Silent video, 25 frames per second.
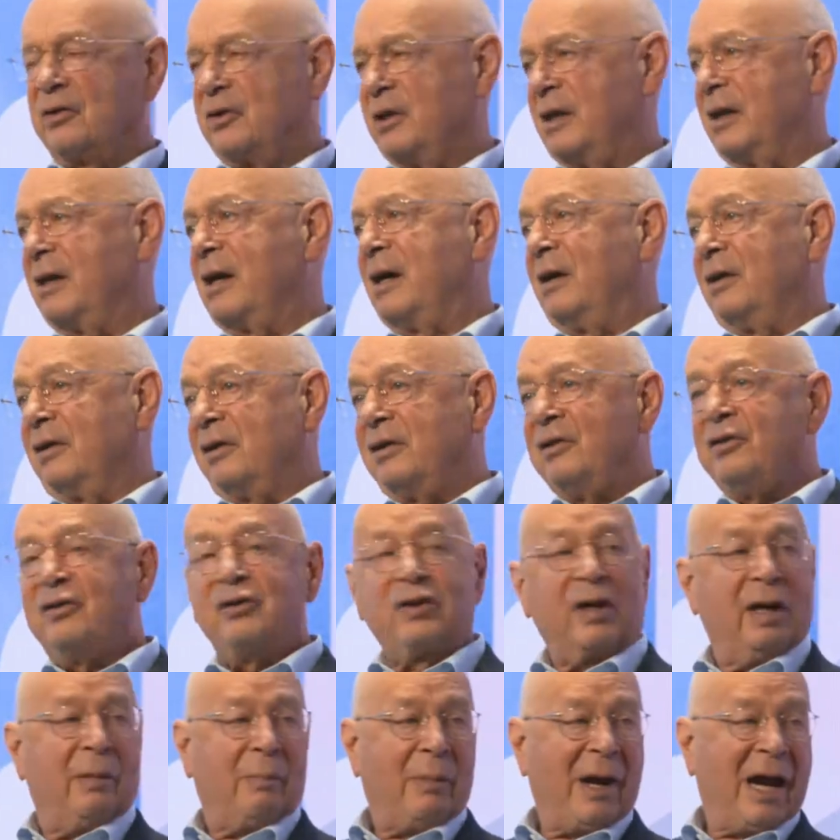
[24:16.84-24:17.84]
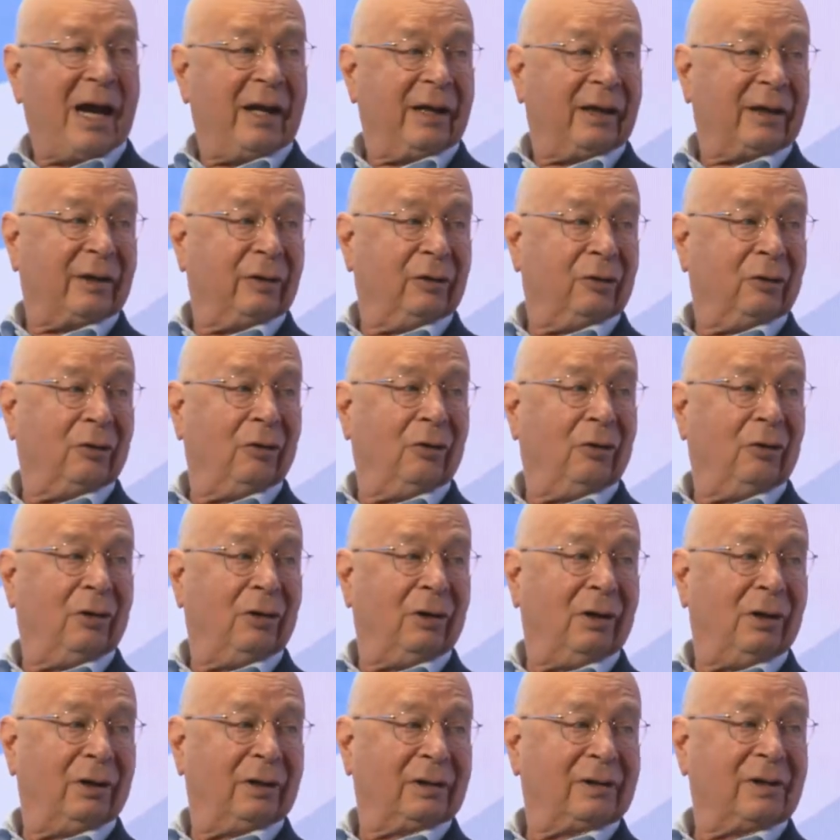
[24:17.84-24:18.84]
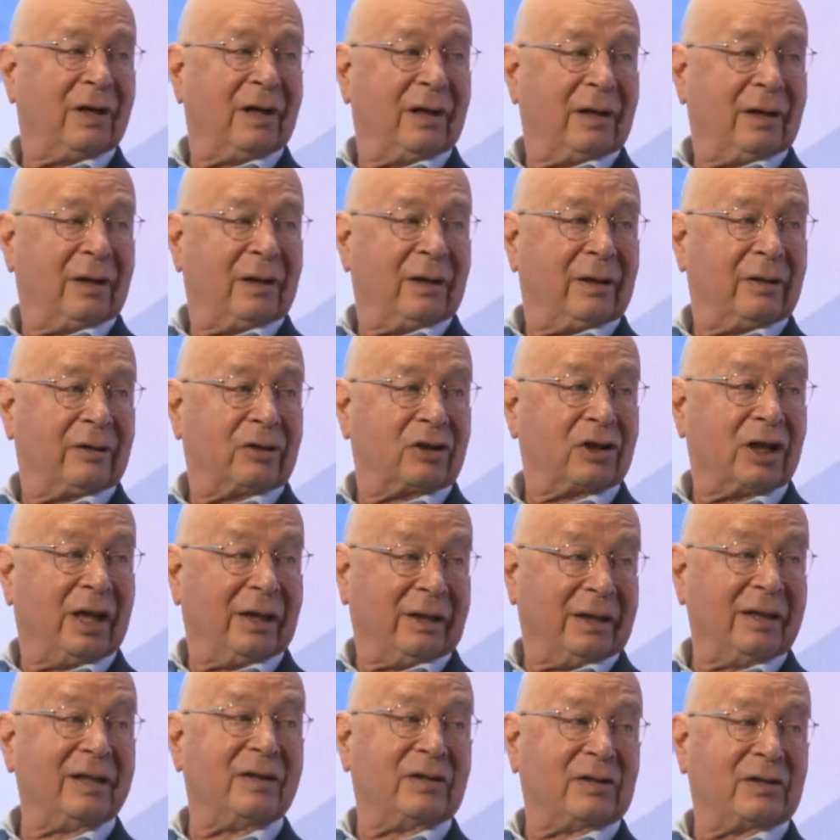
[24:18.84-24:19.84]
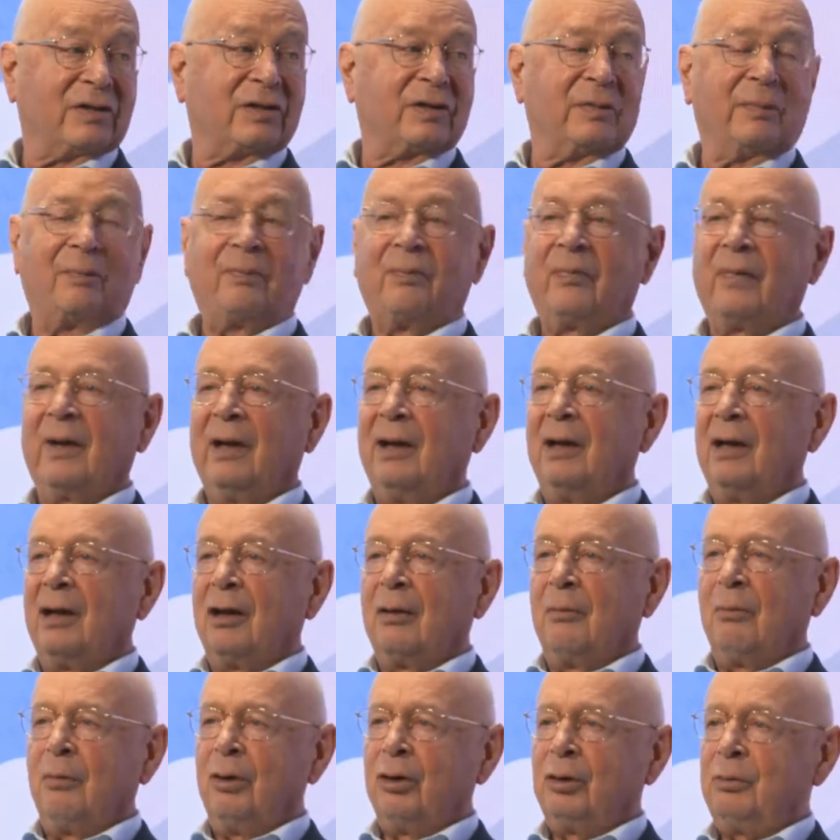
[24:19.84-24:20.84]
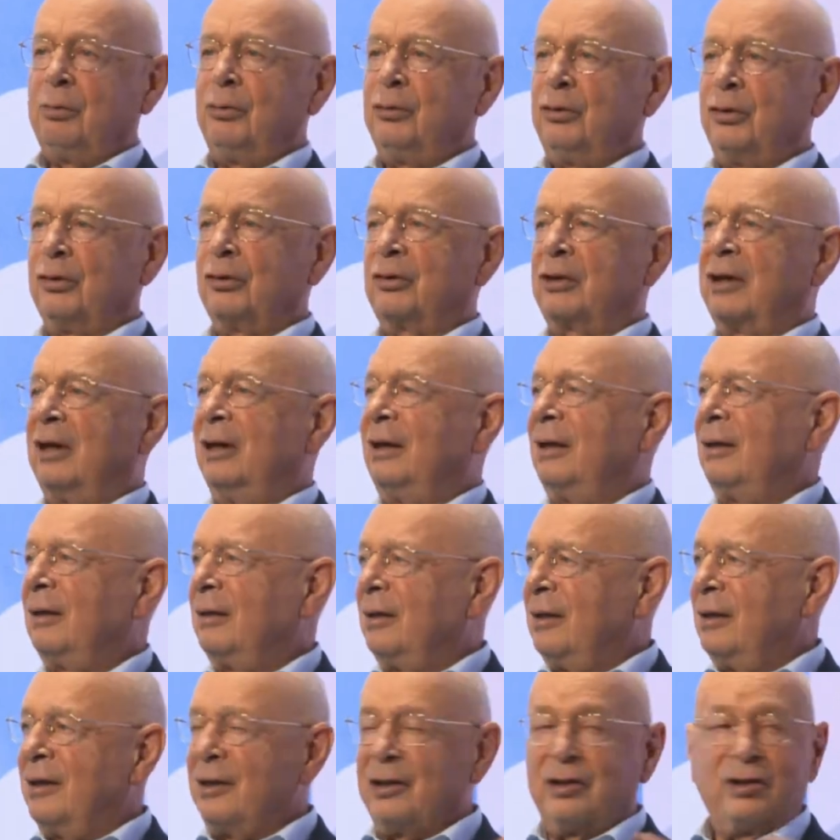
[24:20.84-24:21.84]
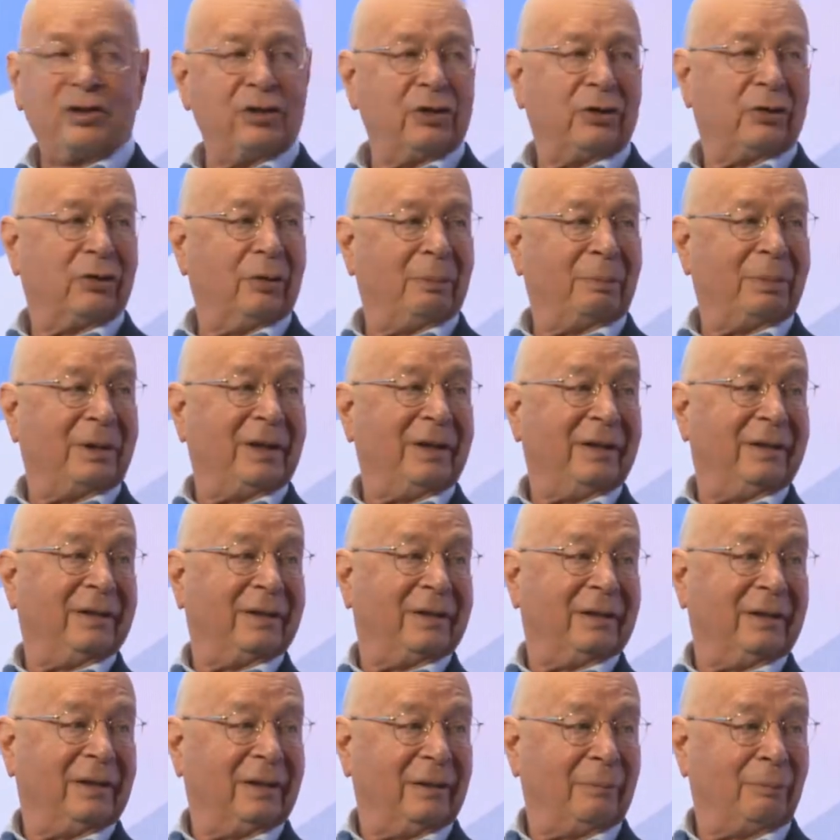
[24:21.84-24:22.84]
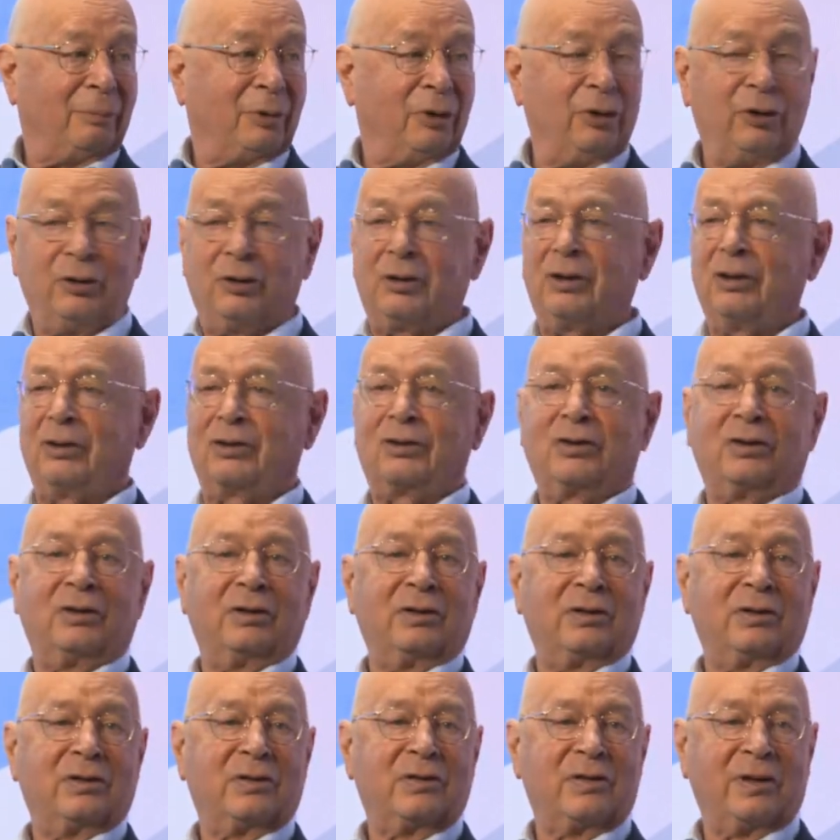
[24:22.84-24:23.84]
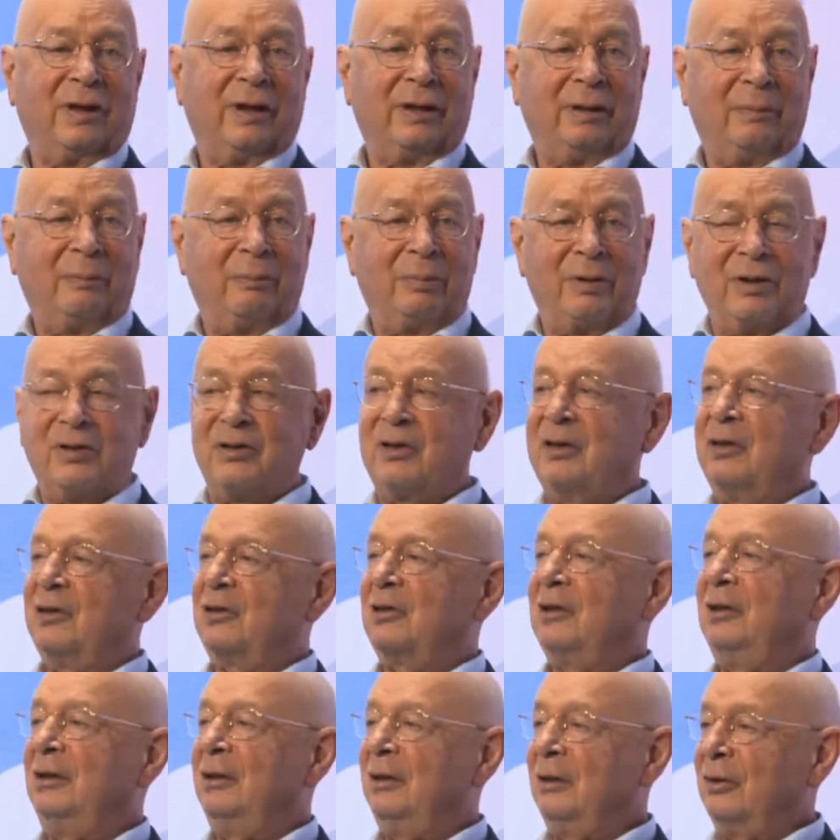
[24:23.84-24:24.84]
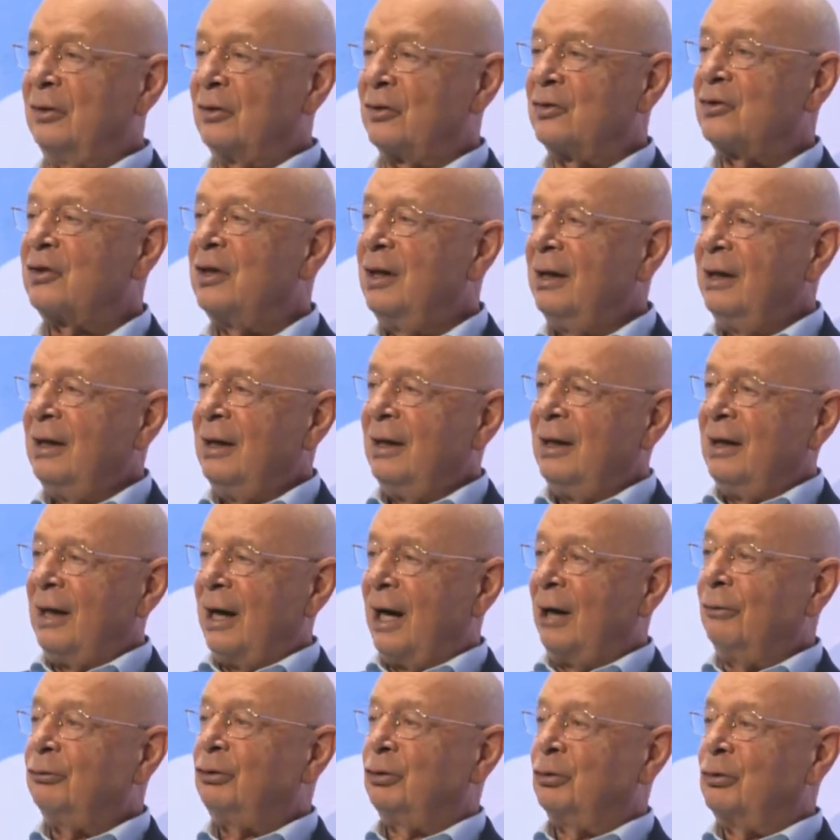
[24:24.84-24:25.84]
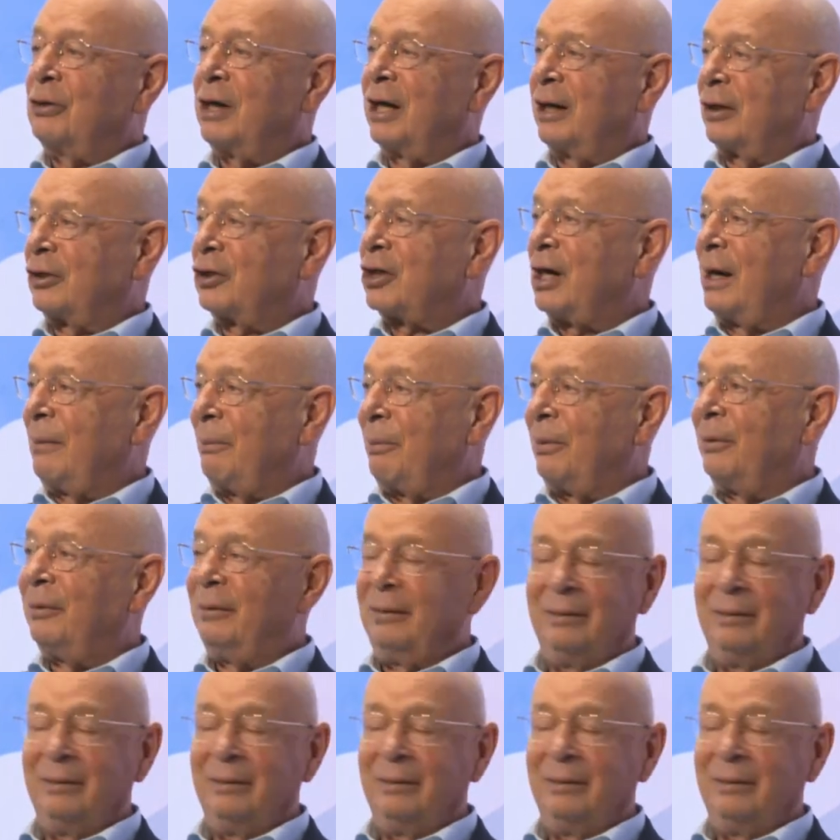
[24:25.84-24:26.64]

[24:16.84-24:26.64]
are either American or Chinese. What would you tell the European politicians and business leaders how to catch up?